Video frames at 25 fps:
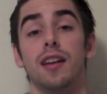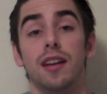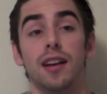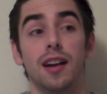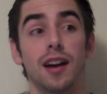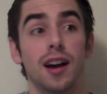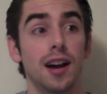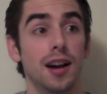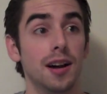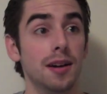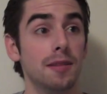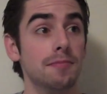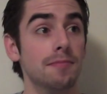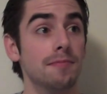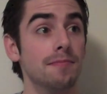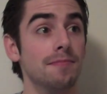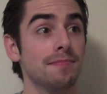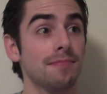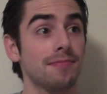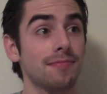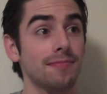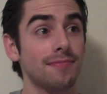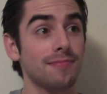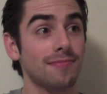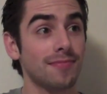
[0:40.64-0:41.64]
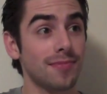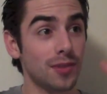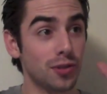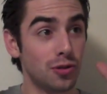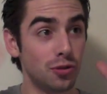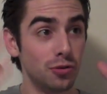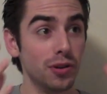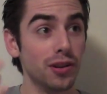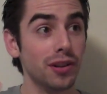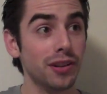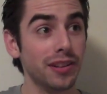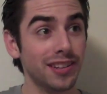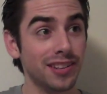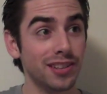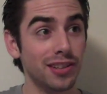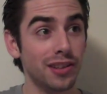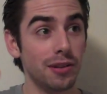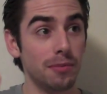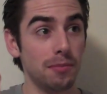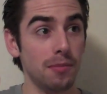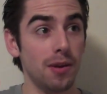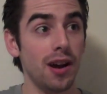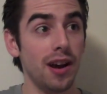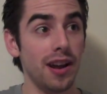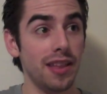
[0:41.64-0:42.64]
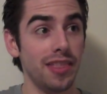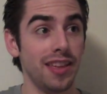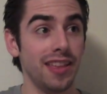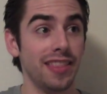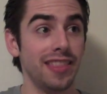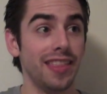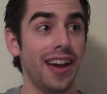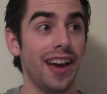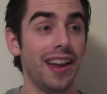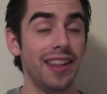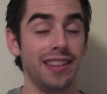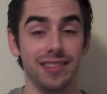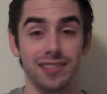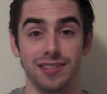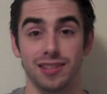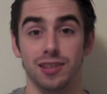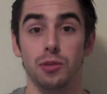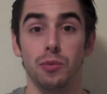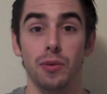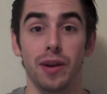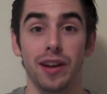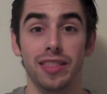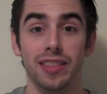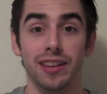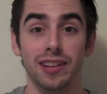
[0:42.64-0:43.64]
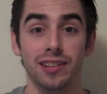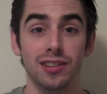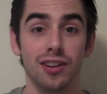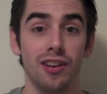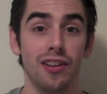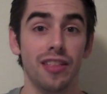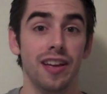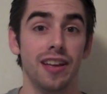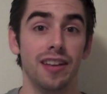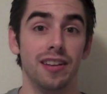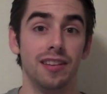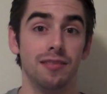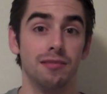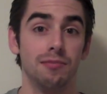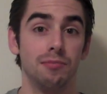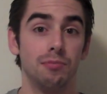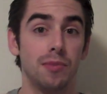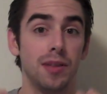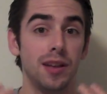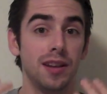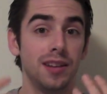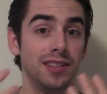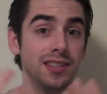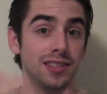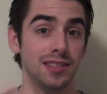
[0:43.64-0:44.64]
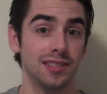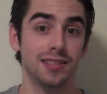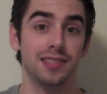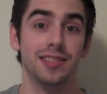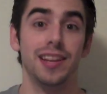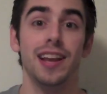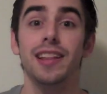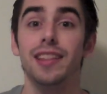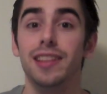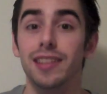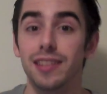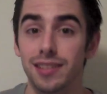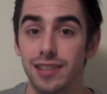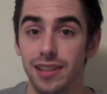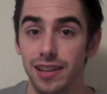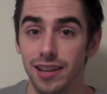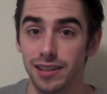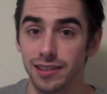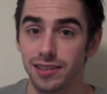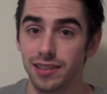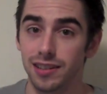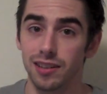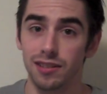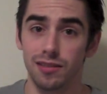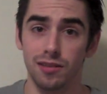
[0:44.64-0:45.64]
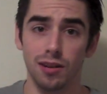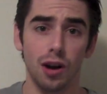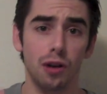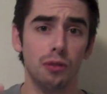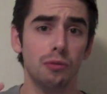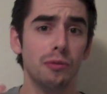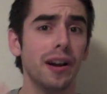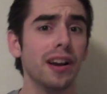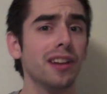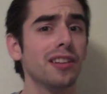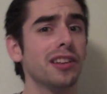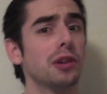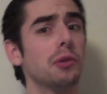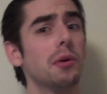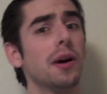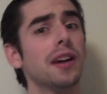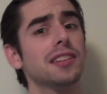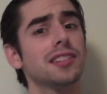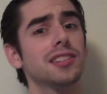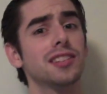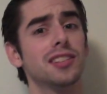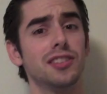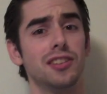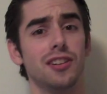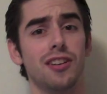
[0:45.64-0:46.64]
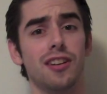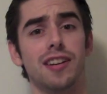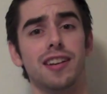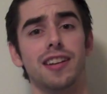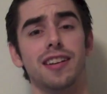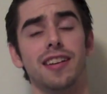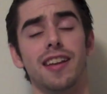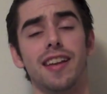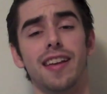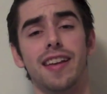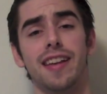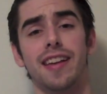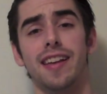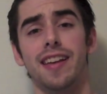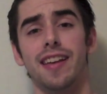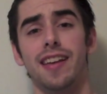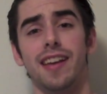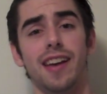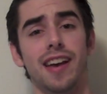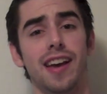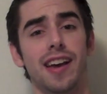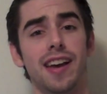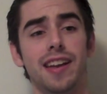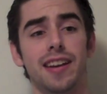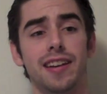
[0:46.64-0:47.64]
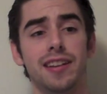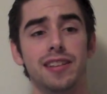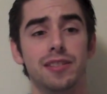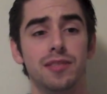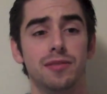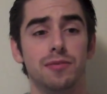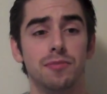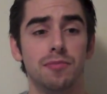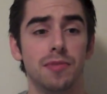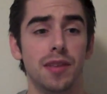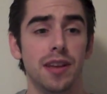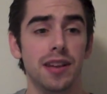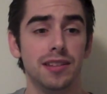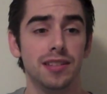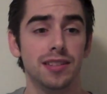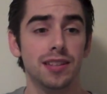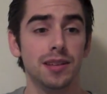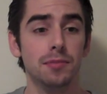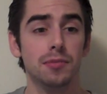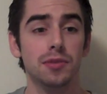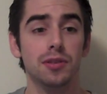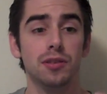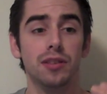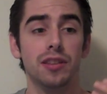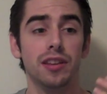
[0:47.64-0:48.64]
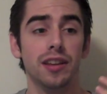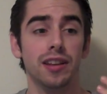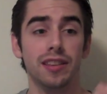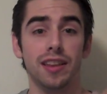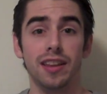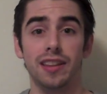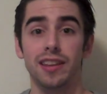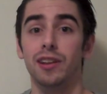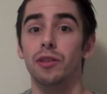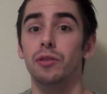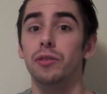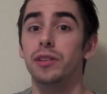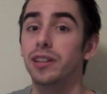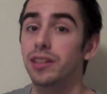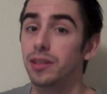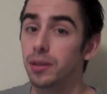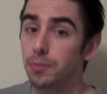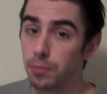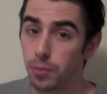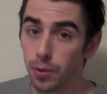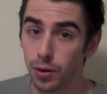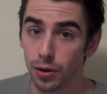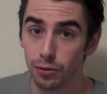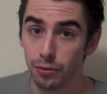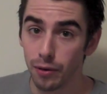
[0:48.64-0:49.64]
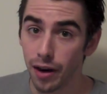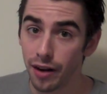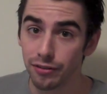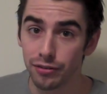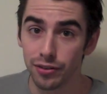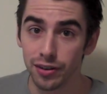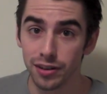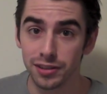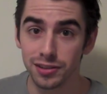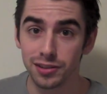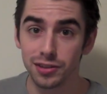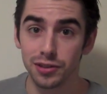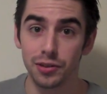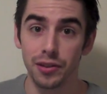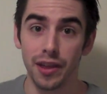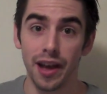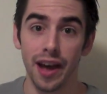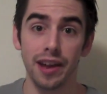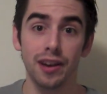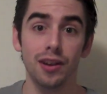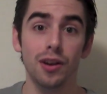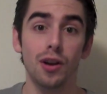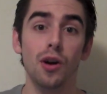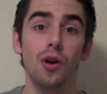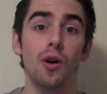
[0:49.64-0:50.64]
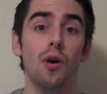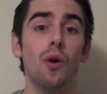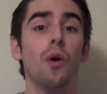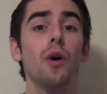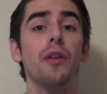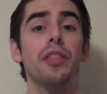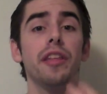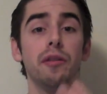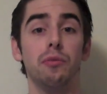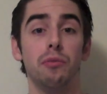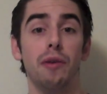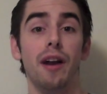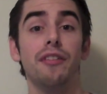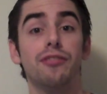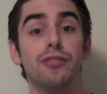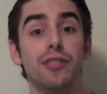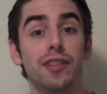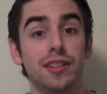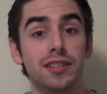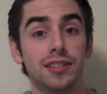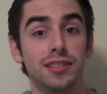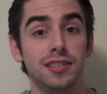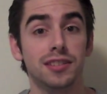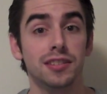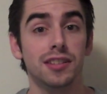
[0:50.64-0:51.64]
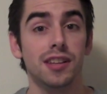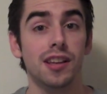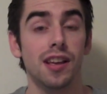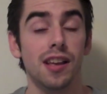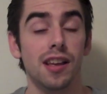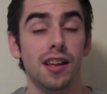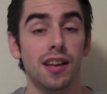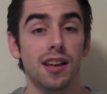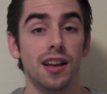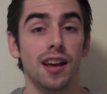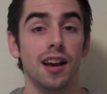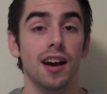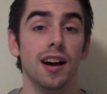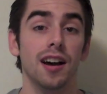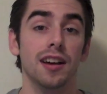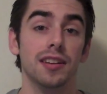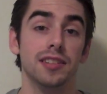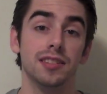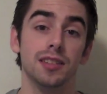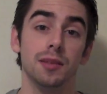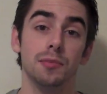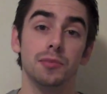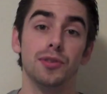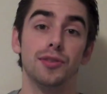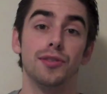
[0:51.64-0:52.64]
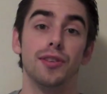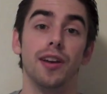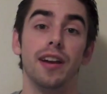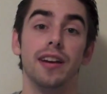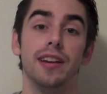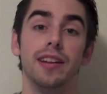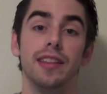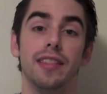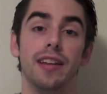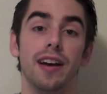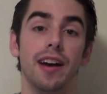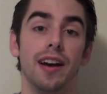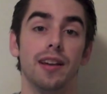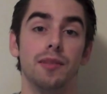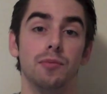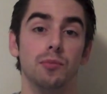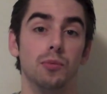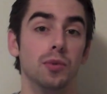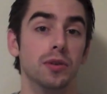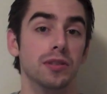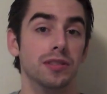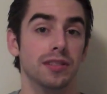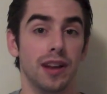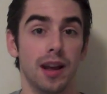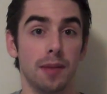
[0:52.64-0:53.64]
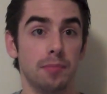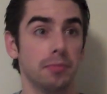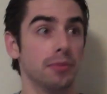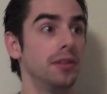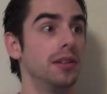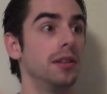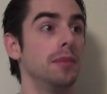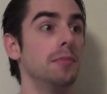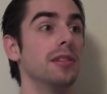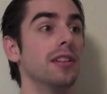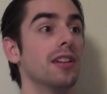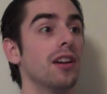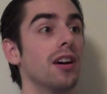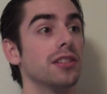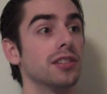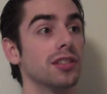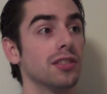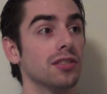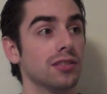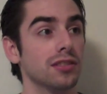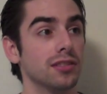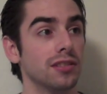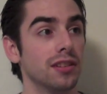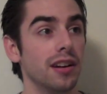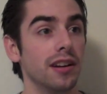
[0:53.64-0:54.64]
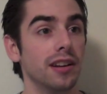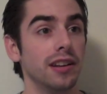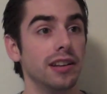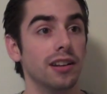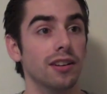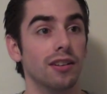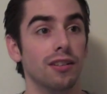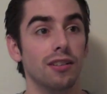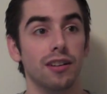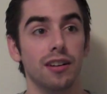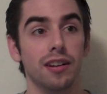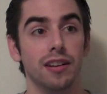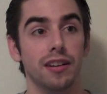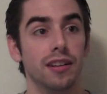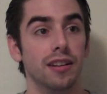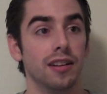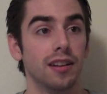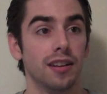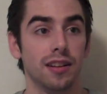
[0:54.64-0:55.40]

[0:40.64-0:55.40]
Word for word: um, drilled into their mind that that's the way things are, that they just state these things and are rarely questioned on it, and they seem to think that they don't need to put a reference to that. Or they reference uh, some study that was an epidemiological study on